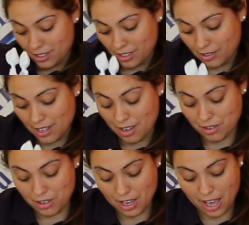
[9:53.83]
So
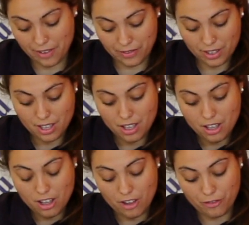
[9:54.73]
now you have
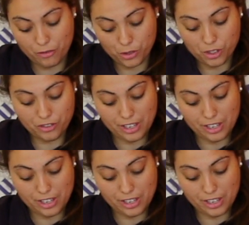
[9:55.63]
a full